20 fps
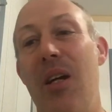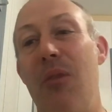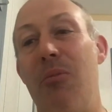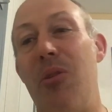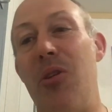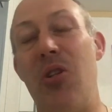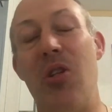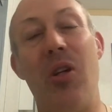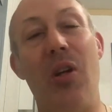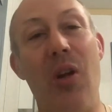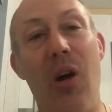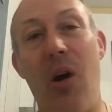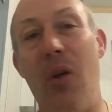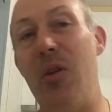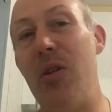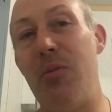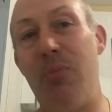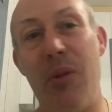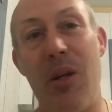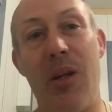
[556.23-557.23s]
but you can
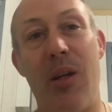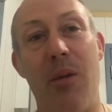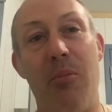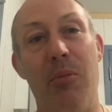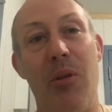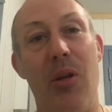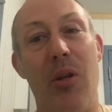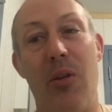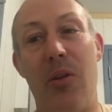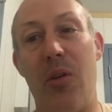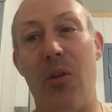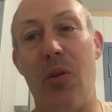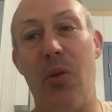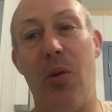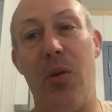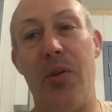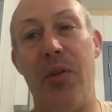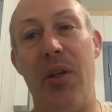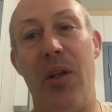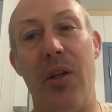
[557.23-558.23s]
always pick up another
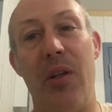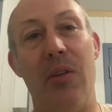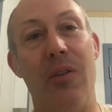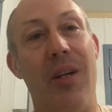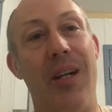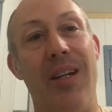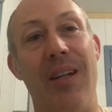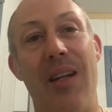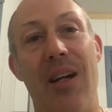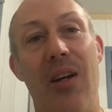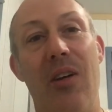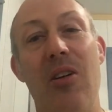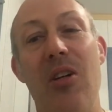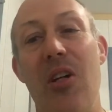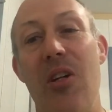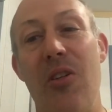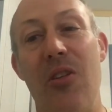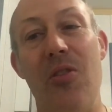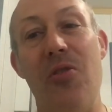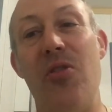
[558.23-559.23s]
goaltender right now.
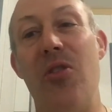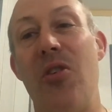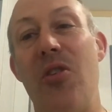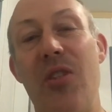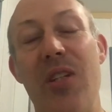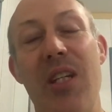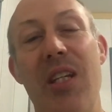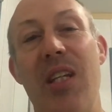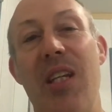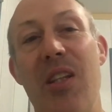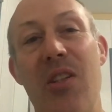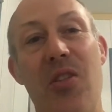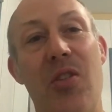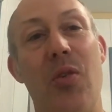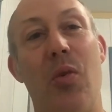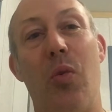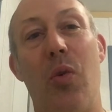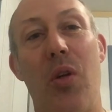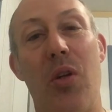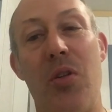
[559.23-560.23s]
New Jersey needs
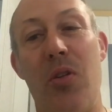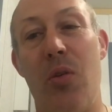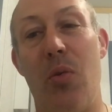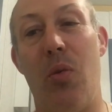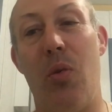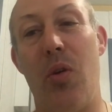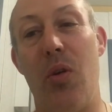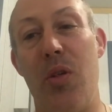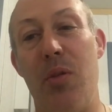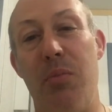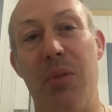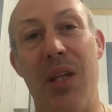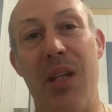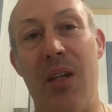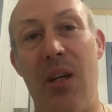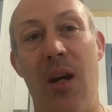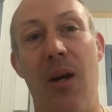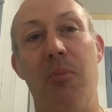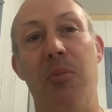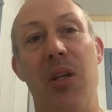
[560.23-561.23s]
to work towards
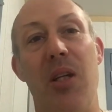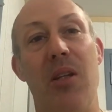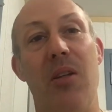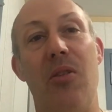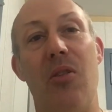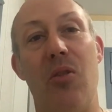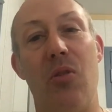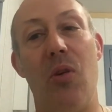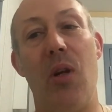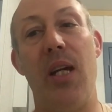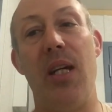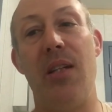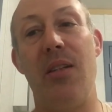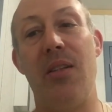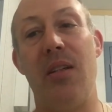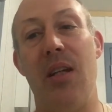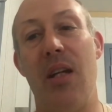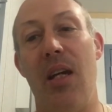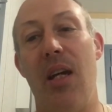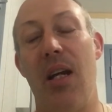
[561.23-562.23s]
becoming great
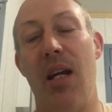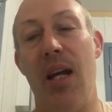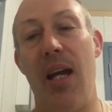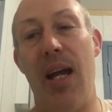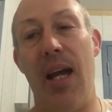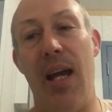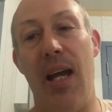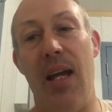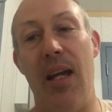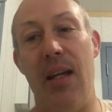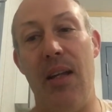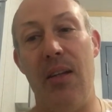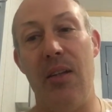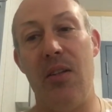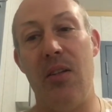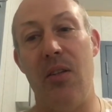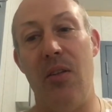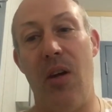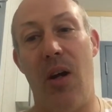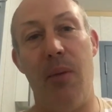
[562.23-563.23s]
and
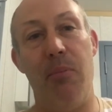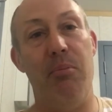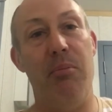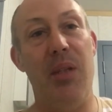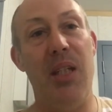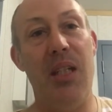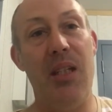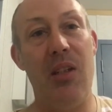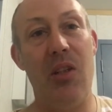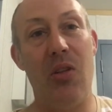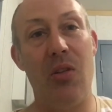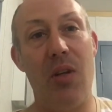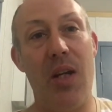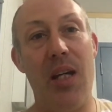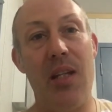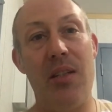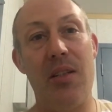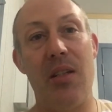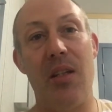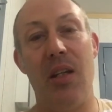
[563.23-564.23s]
not being
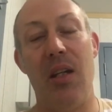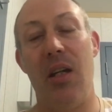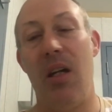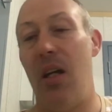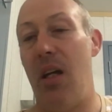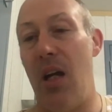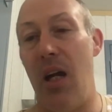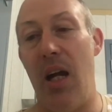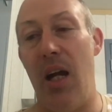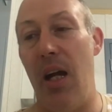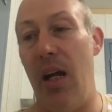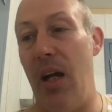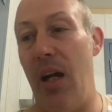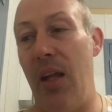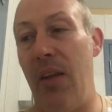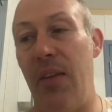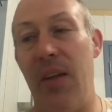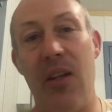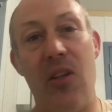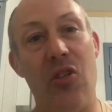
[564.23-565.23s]
great. Uh,
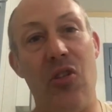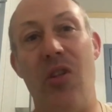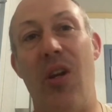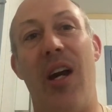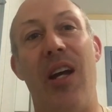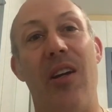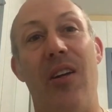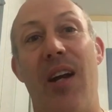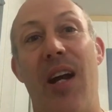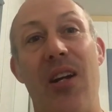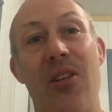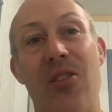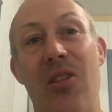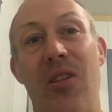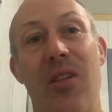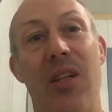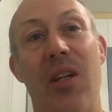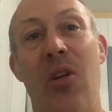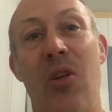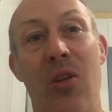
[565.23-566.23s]
I think Schneider
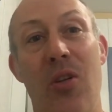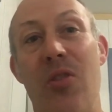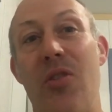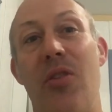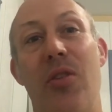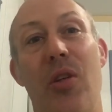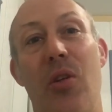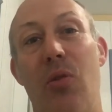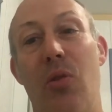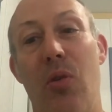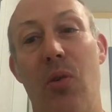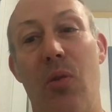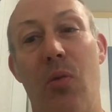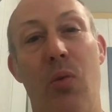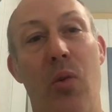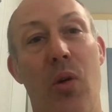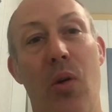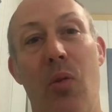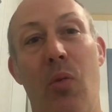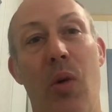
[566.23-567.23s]
actually hurts their
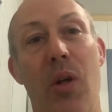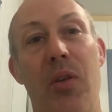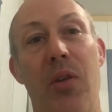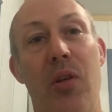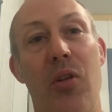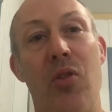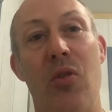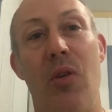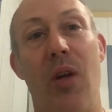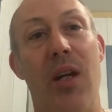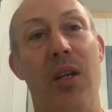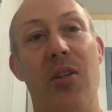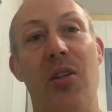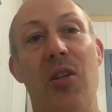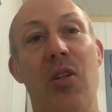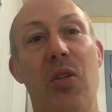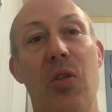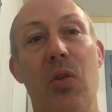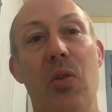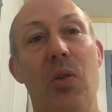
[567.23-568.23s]
what they're trying to
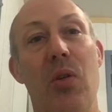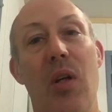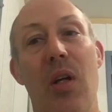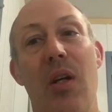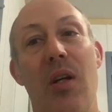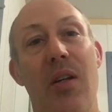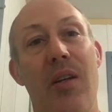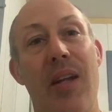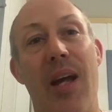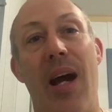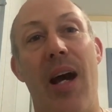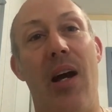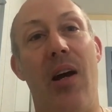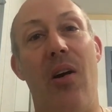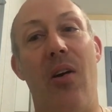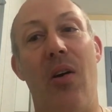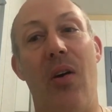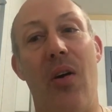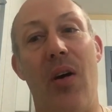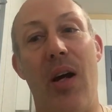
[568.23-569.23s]
do
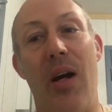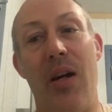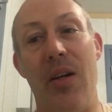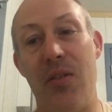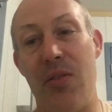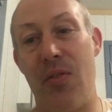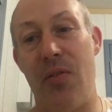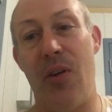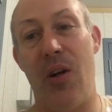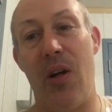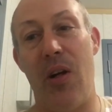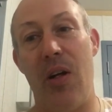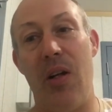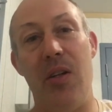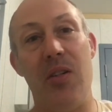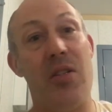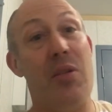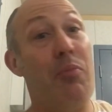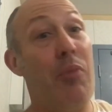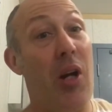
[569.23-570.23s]
now as far
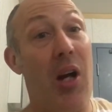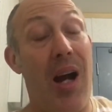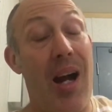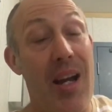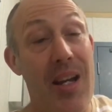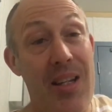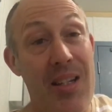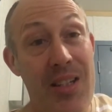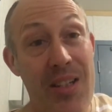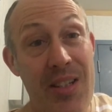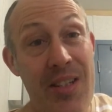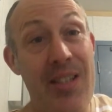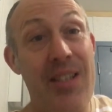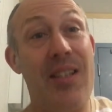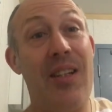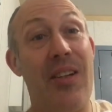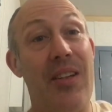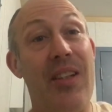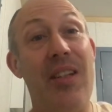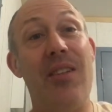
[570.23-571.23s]
as, but uh, you
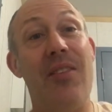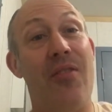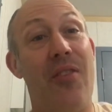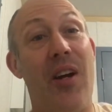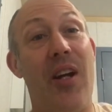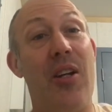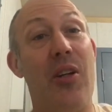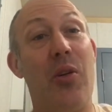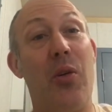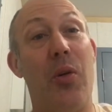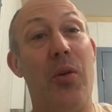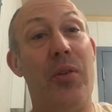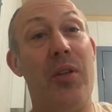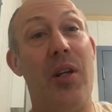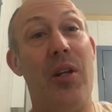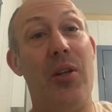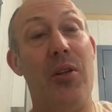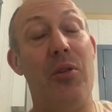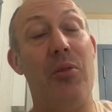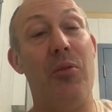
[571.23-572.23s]
still need to find a
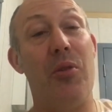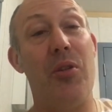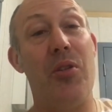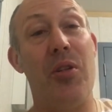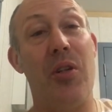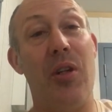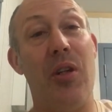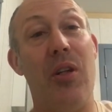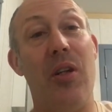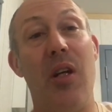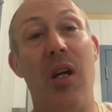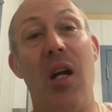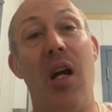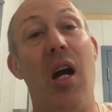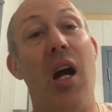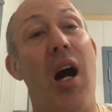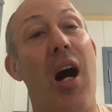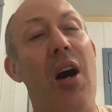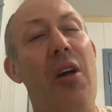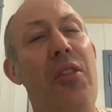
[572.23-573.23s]
goaltender in return.
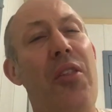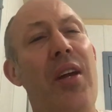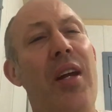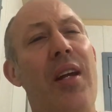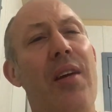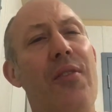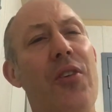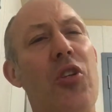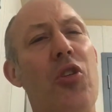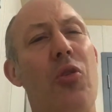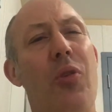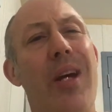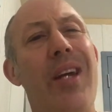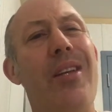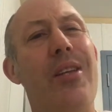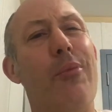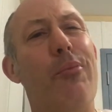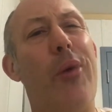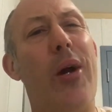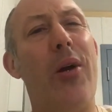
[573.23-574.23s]
I'll think of a
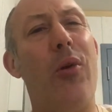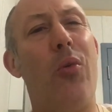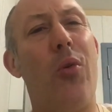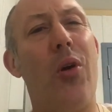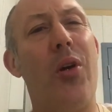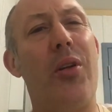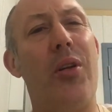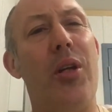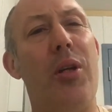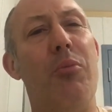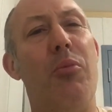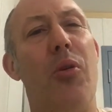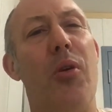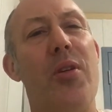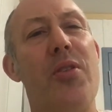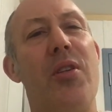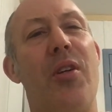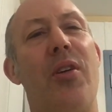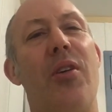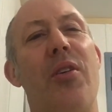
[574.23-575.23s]
trade that might work there,
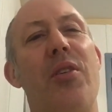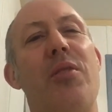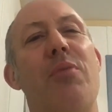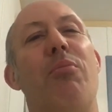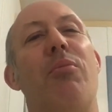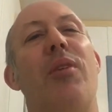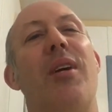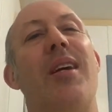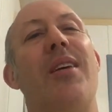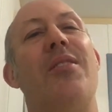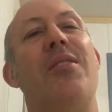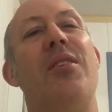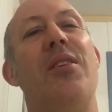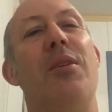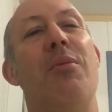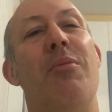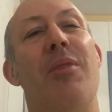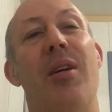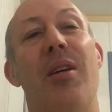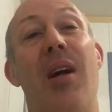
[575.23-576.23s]
boys and girls, and bring it to
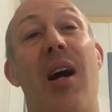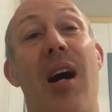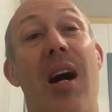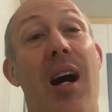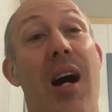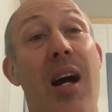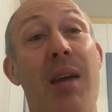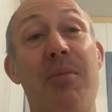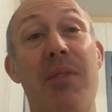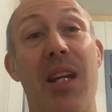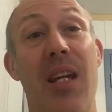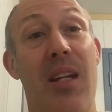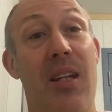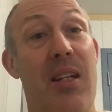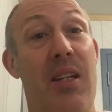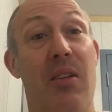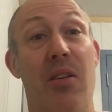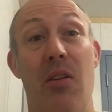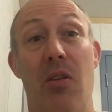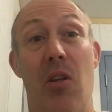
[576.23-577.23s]
you. But I'm
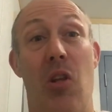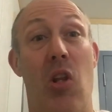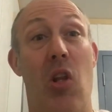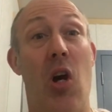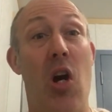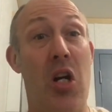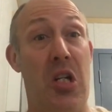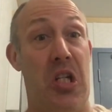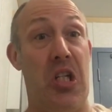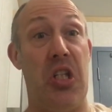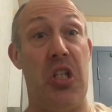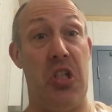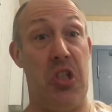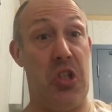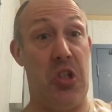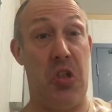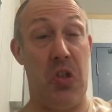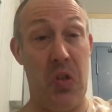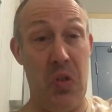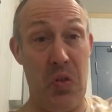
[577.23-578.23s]
getting long in
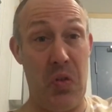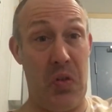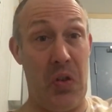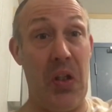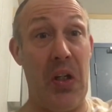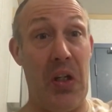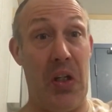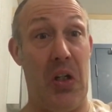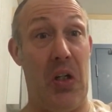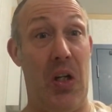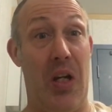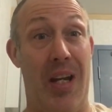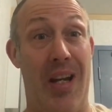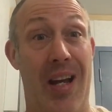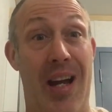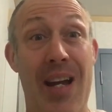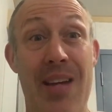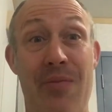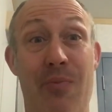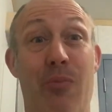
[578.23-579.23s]
the tooth here, and
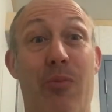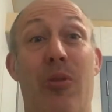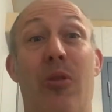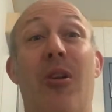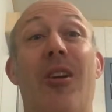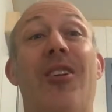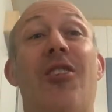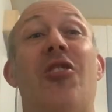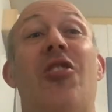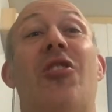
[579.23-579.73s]
I'm pretty